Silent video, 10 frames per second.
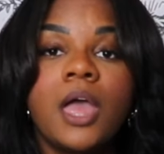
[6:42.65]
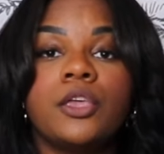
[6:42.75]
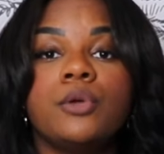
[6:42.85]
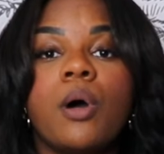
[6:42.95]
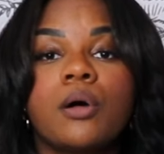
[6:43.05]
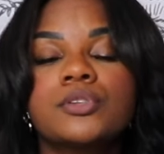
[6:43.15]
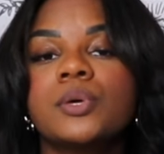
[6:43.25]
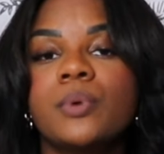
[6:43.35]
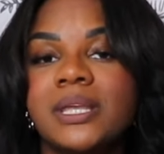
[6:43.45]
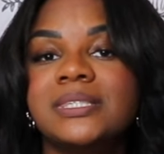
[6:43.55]
You
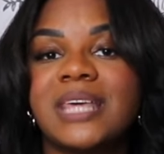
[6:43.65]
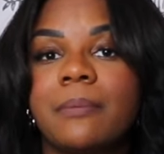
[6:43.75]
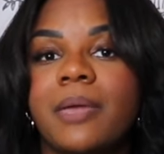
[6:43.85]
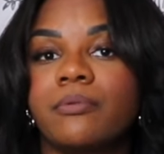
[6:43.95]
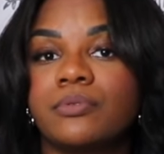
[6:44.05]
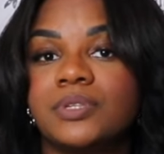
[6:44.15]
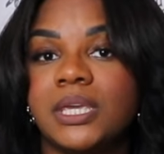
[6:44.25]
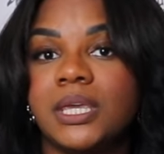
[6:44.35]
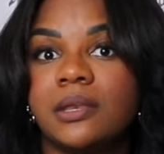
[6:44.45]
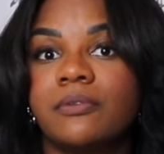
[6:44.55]
also want to set up a
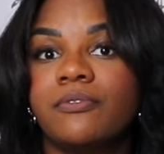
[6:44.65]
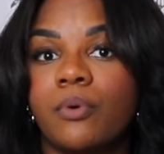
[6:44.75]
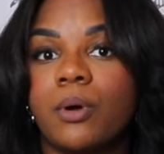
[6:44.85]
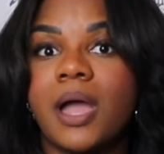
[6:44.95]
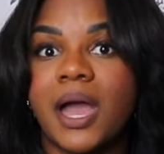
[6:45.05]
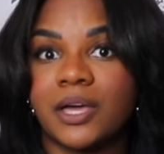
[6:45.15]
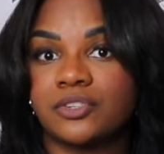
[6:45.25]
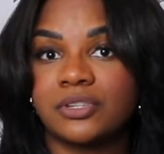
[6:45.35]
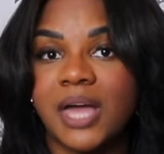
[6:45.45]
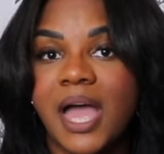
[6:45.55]
routine for
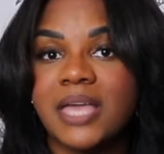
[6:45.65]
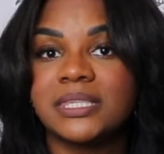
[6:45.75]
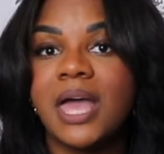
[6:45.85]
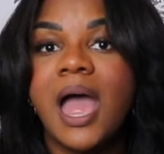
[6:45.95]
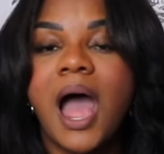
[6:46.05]
exercise.